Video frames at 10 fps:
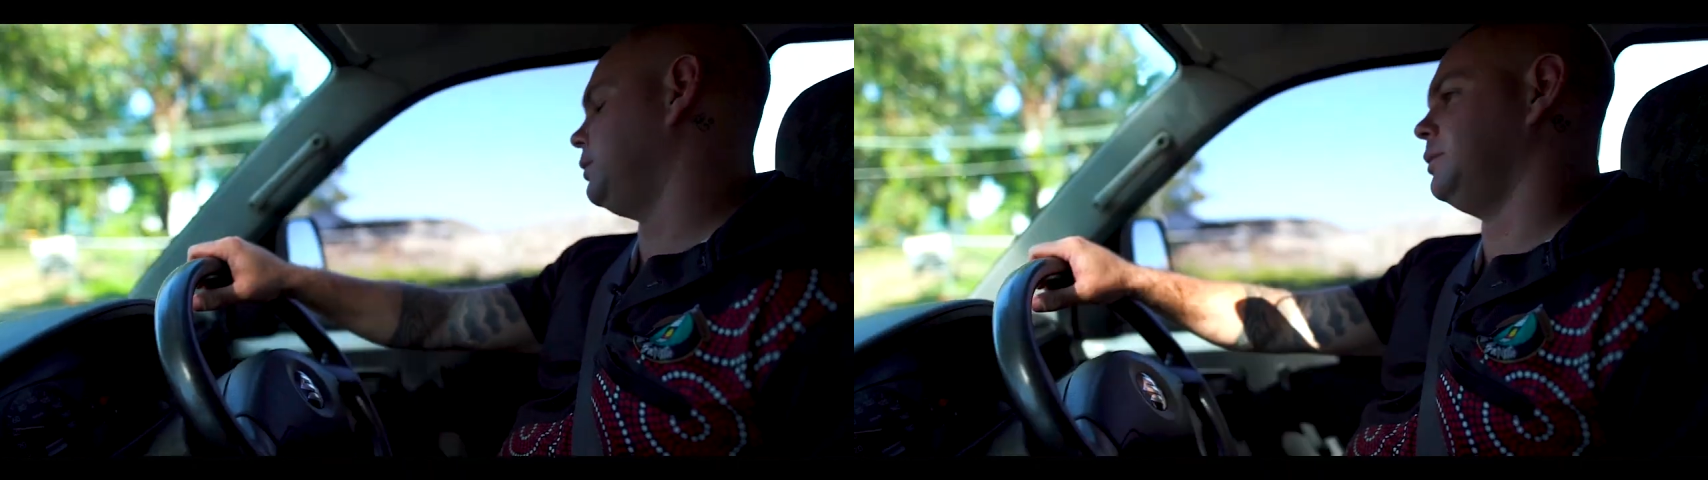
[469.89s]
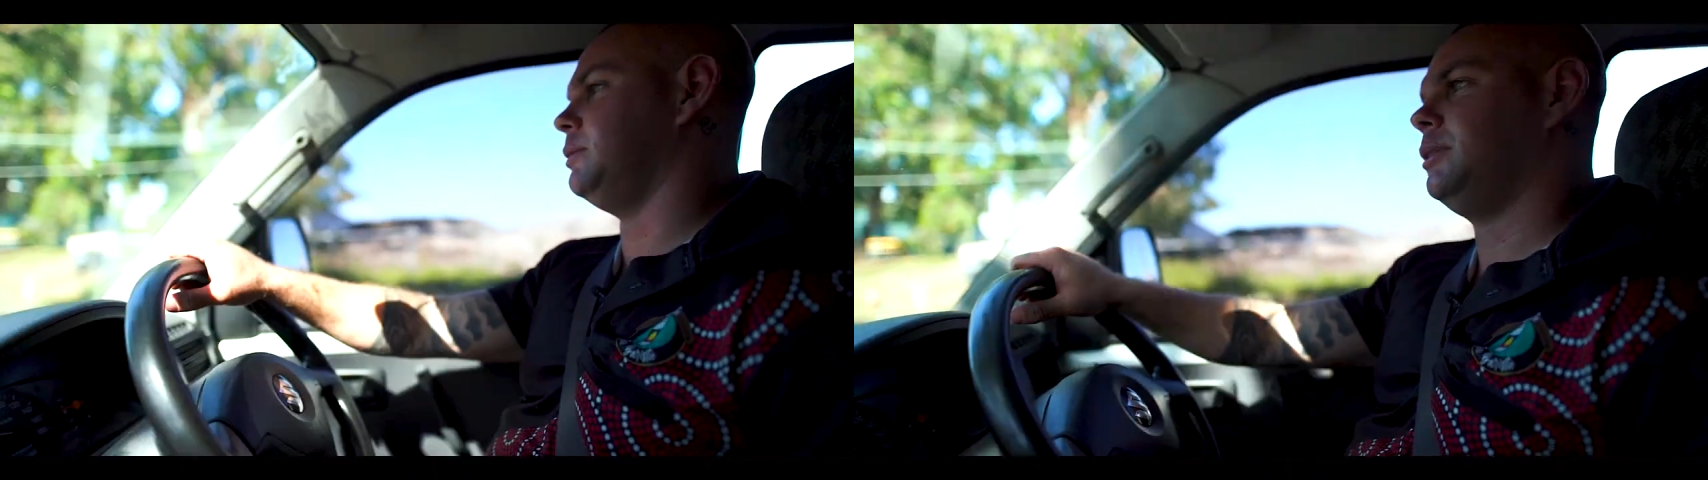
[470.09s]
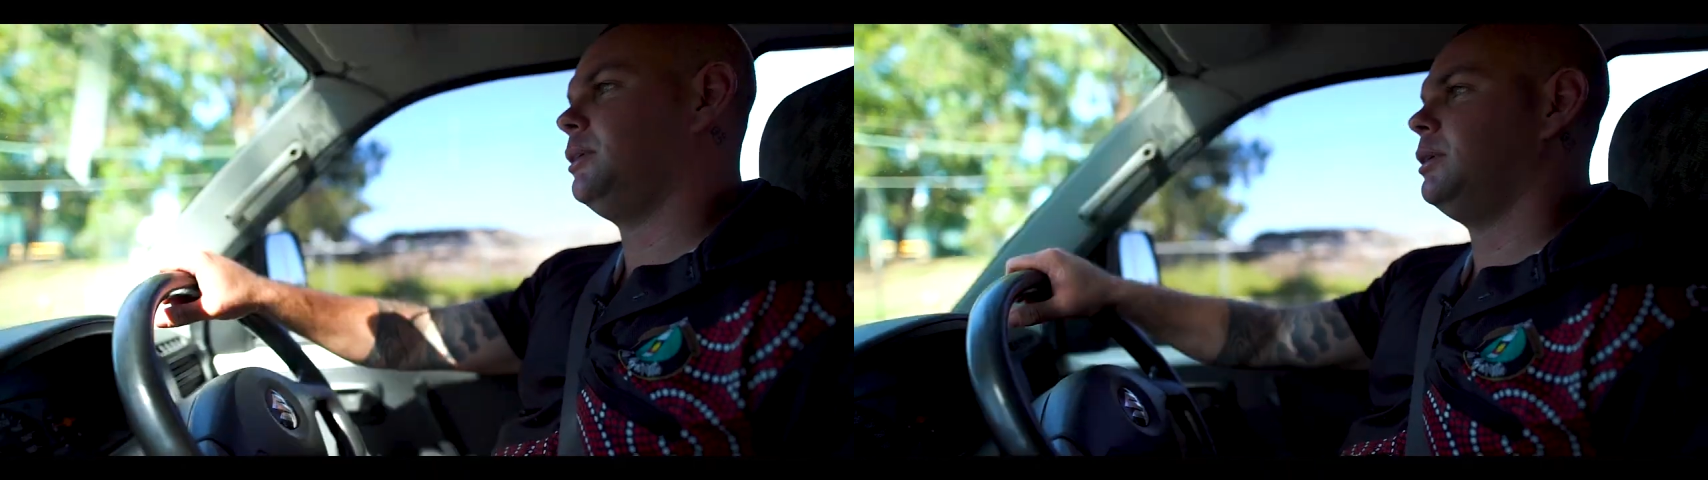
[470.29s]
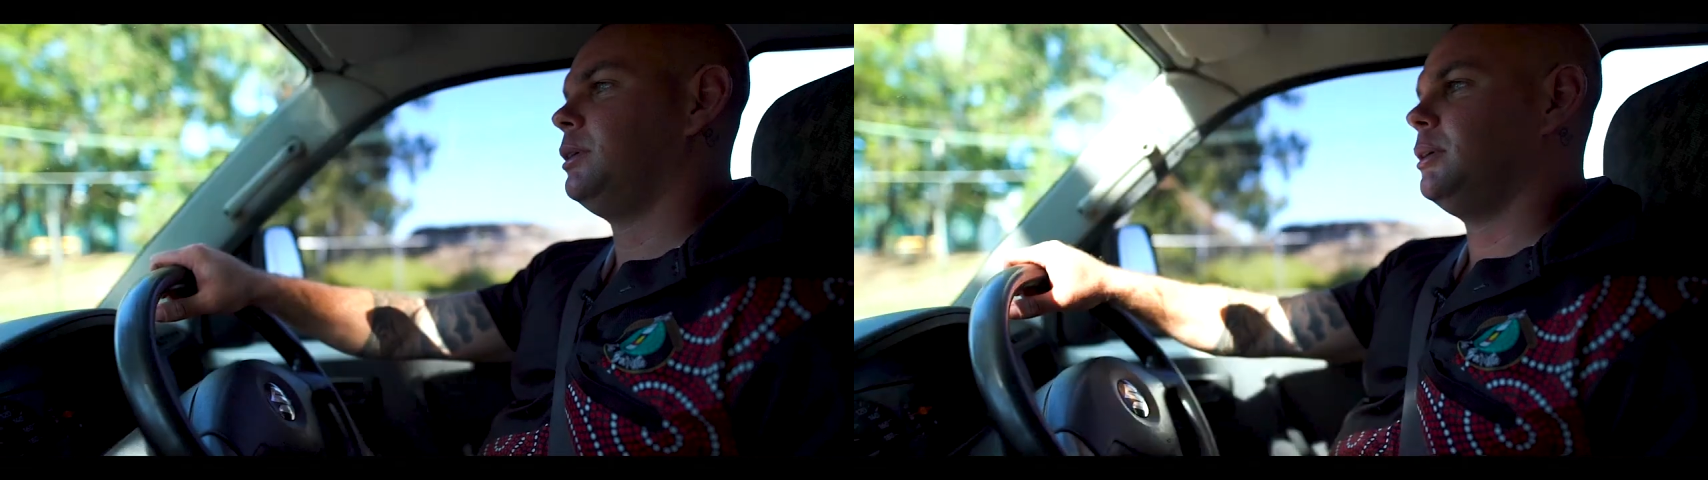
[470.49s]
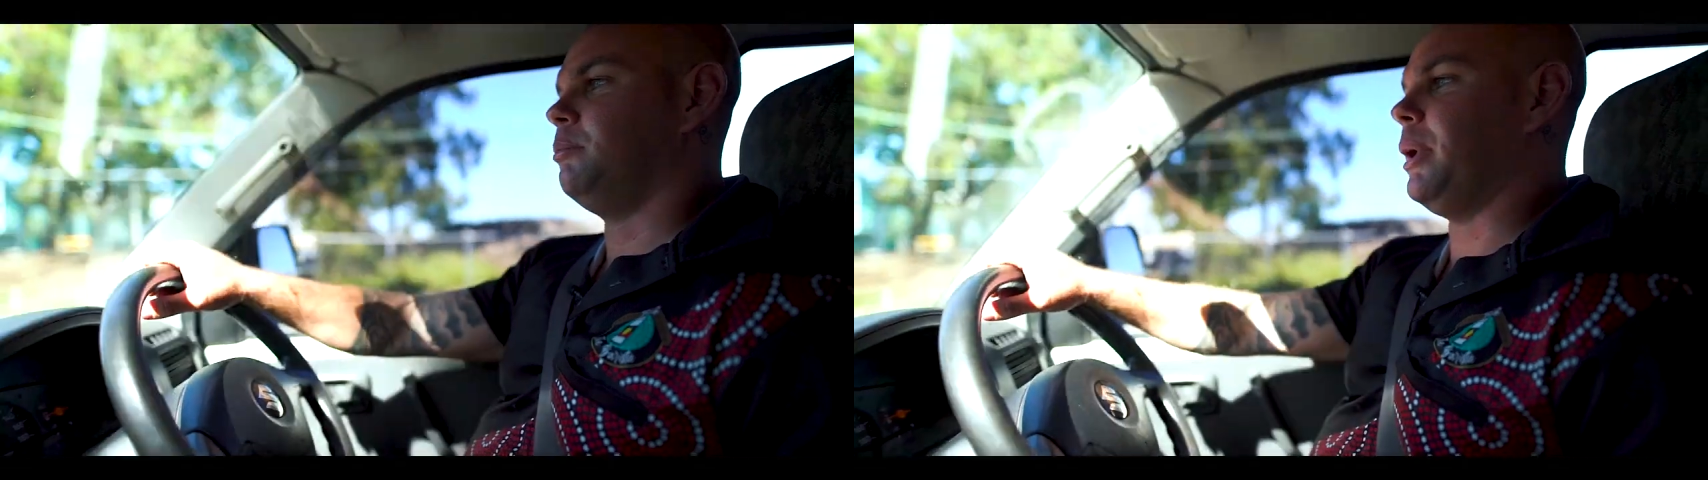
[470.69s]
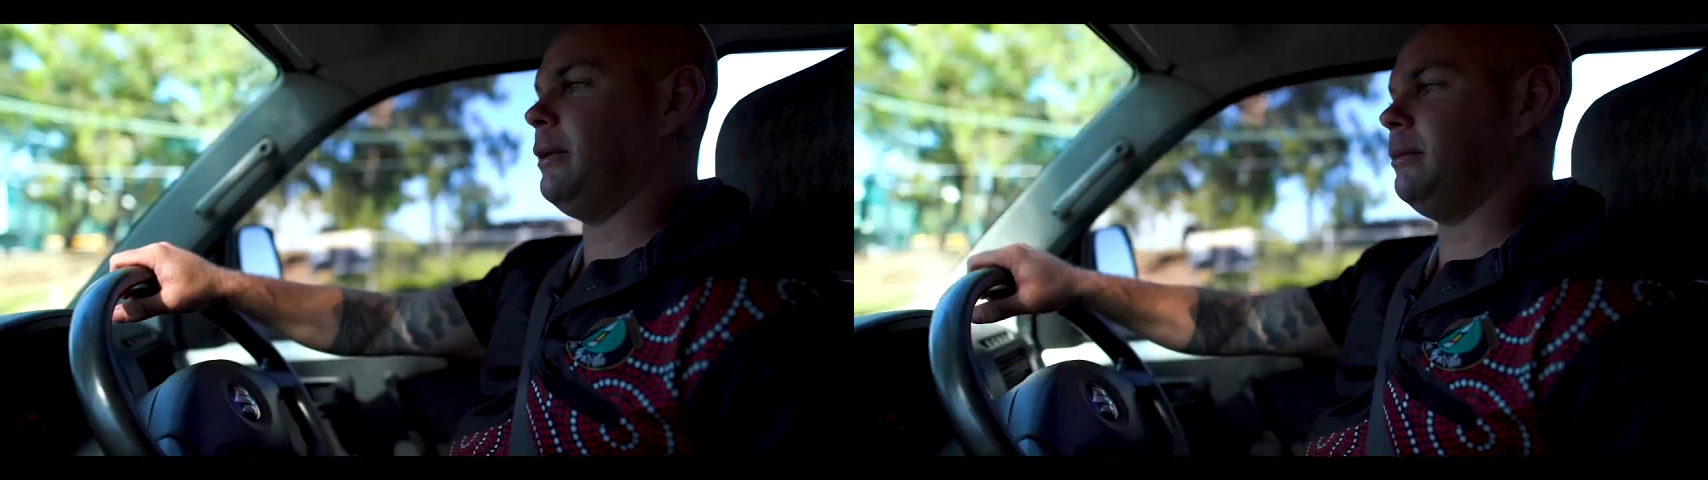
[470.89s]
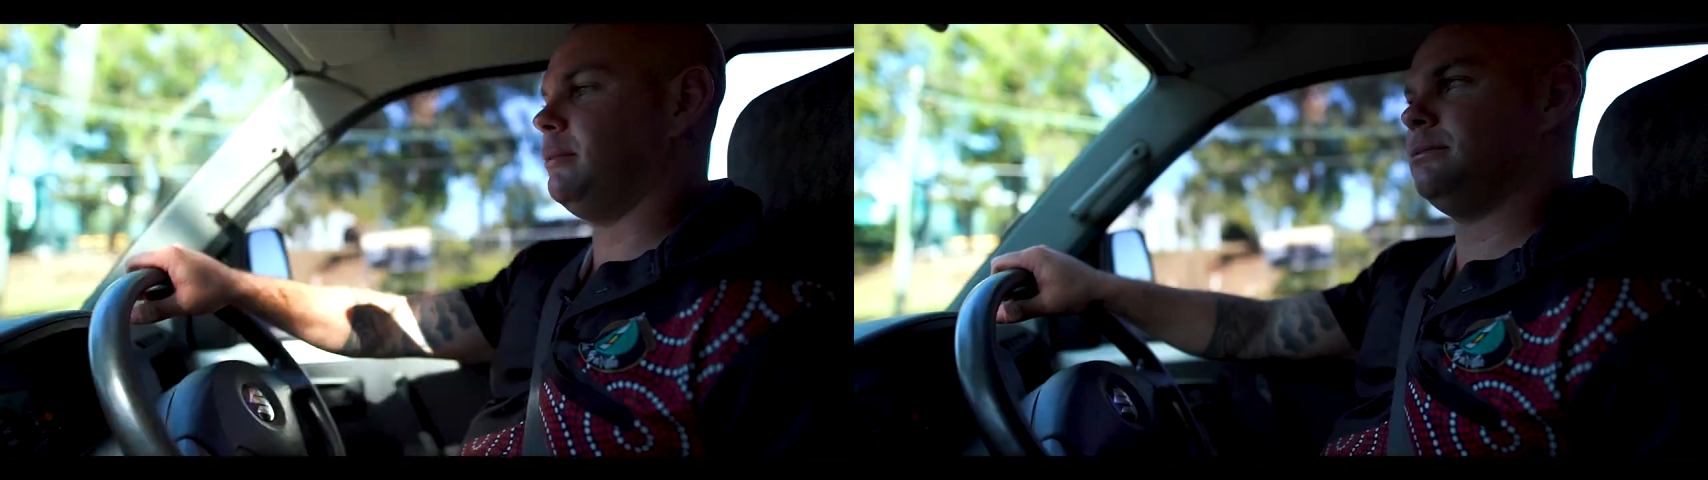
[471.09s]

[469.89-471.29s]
And mate,